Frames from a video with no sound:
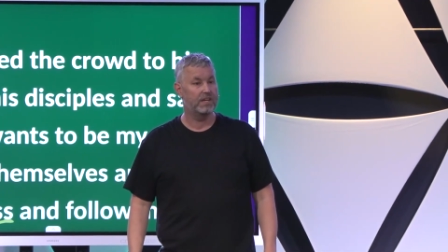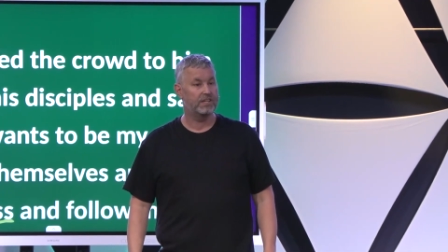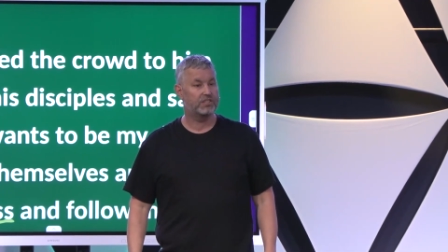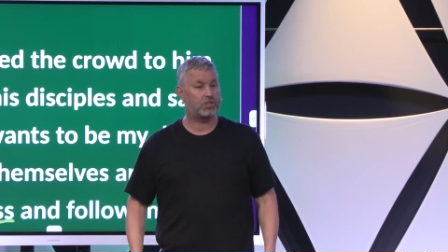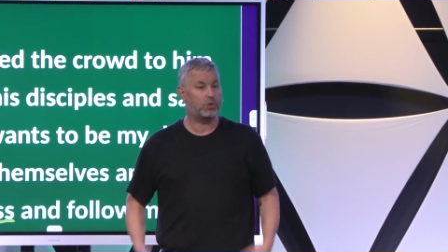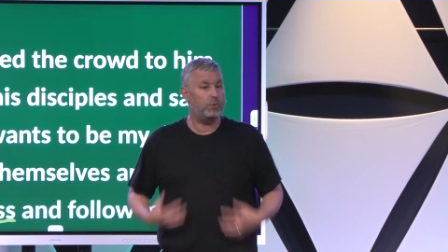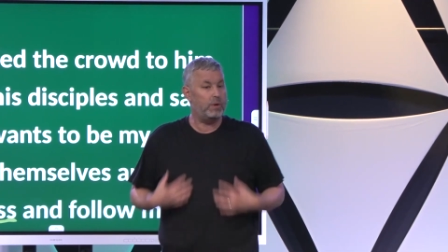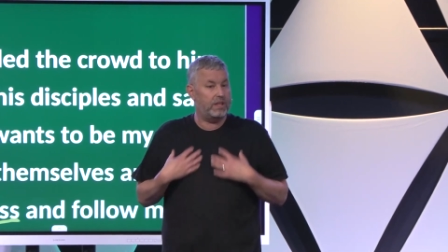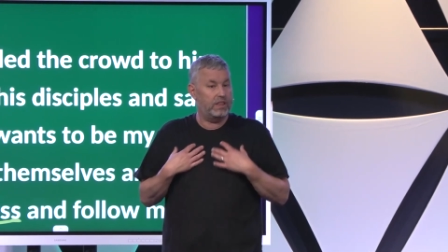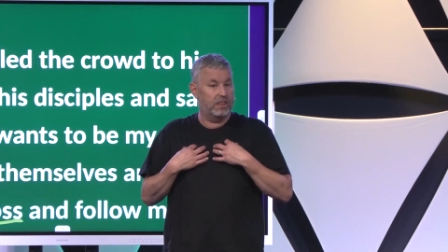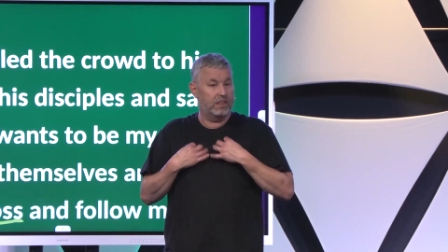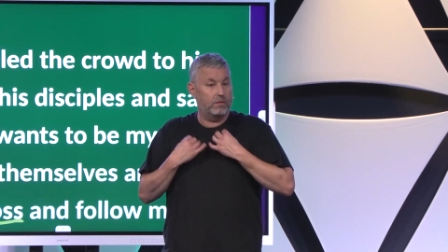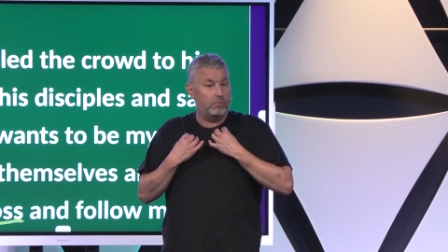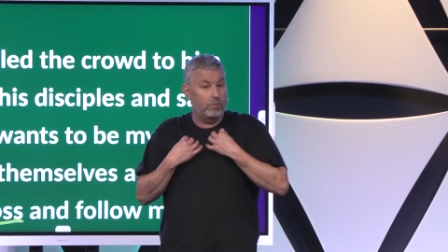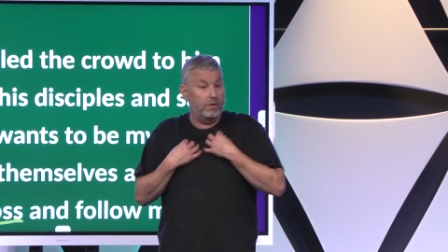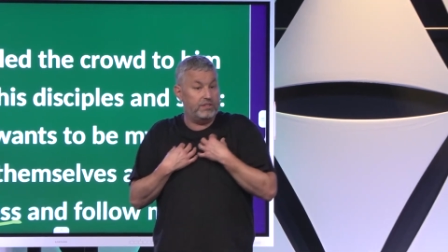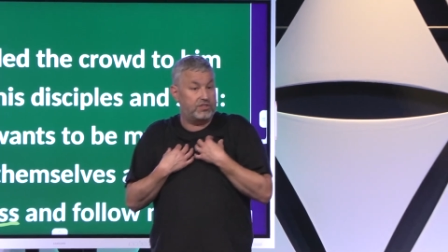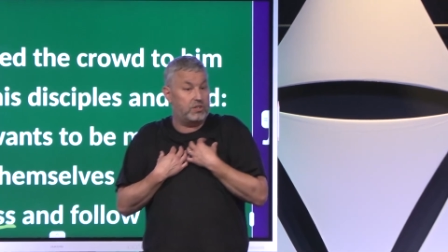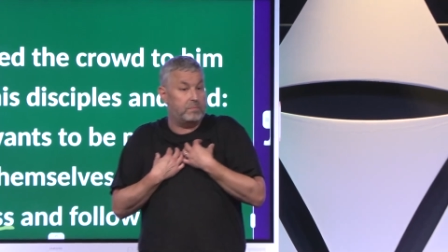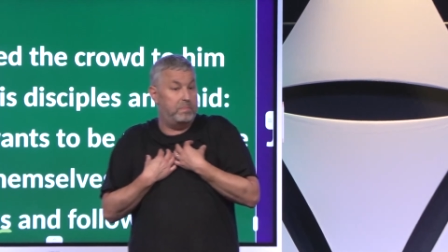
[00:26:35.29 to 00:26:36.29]
So we,
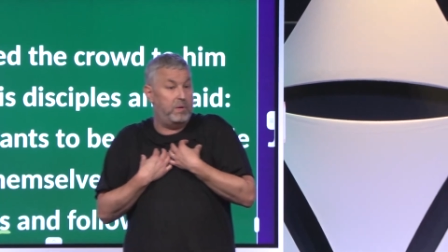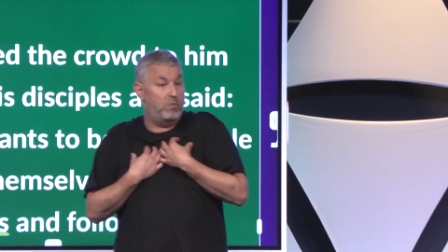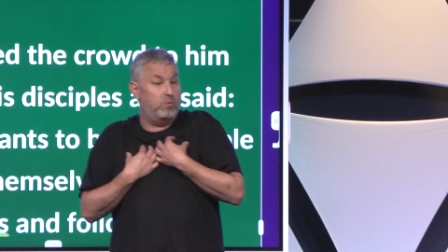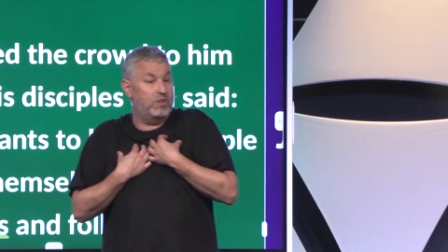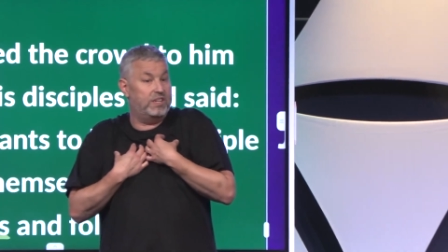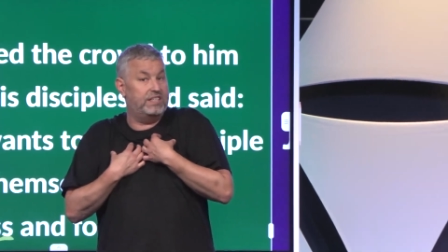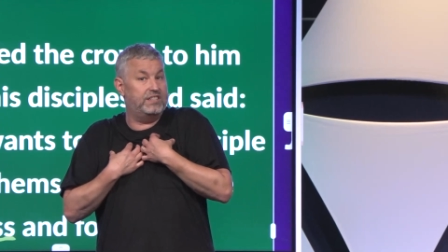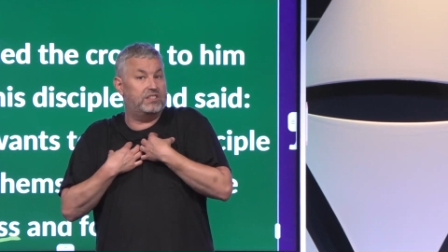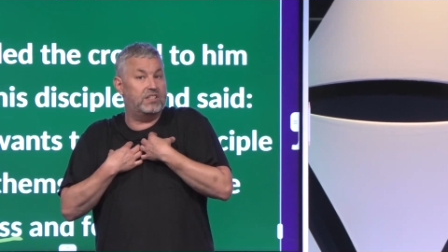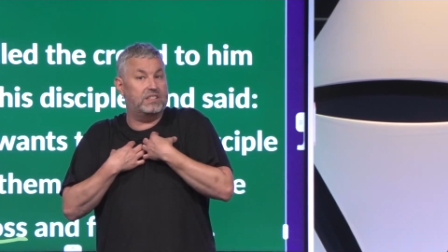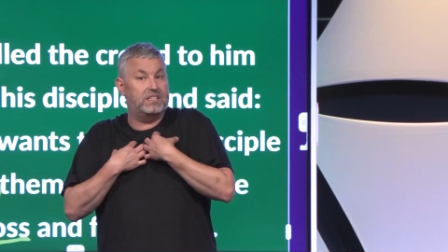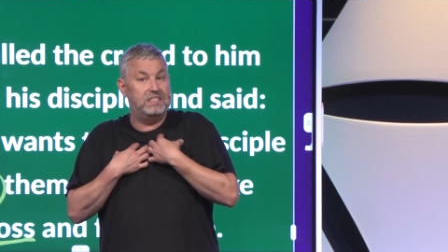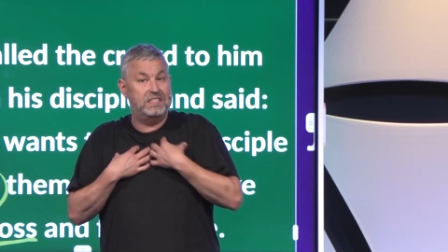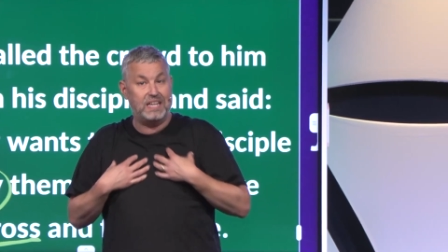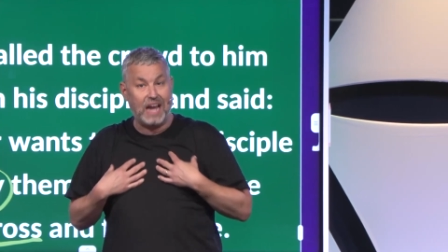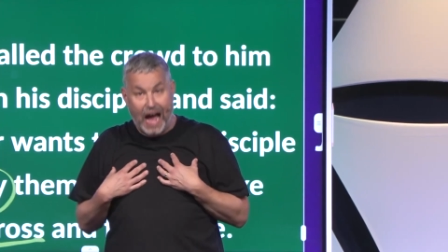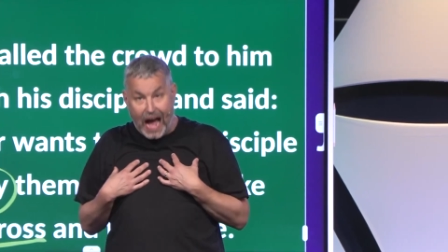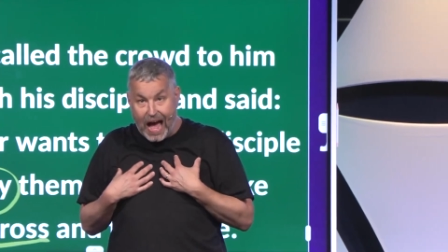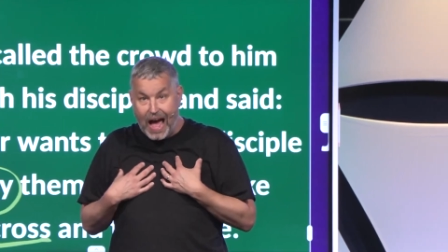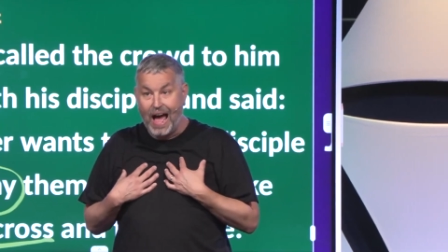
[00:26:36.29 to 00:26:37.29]
we should be willing to
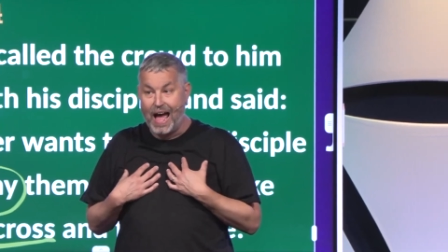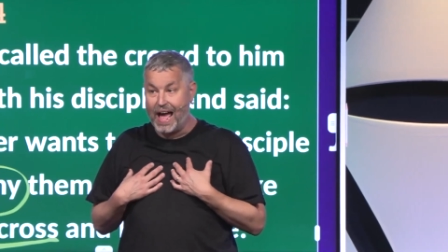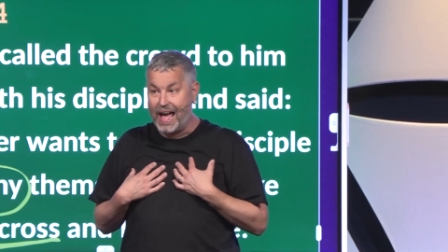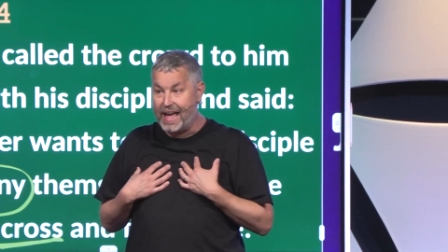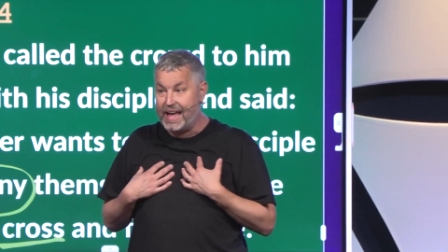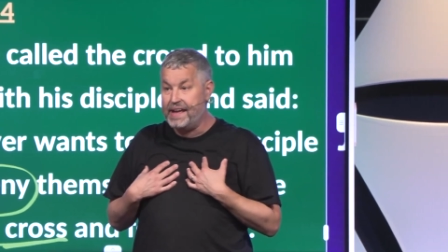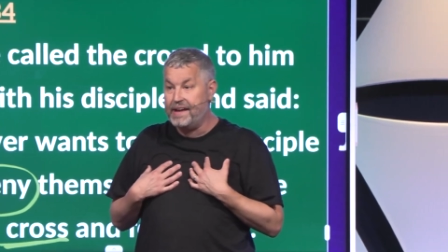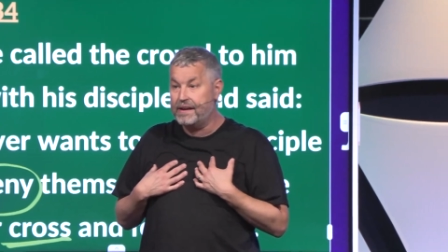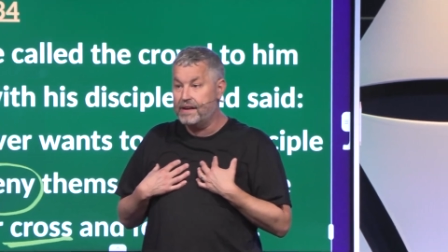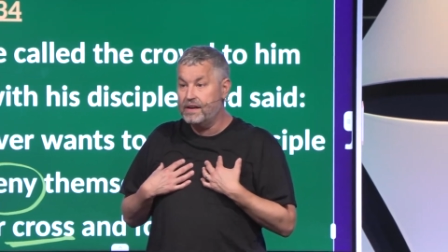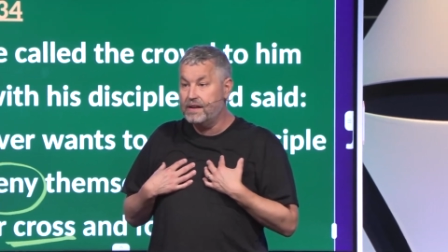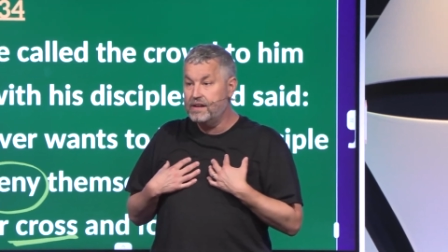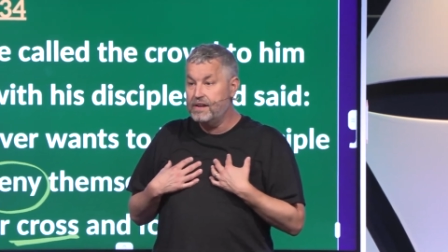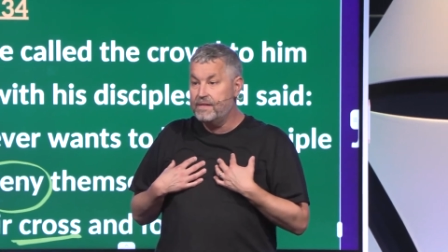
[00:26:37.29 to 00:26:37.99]
die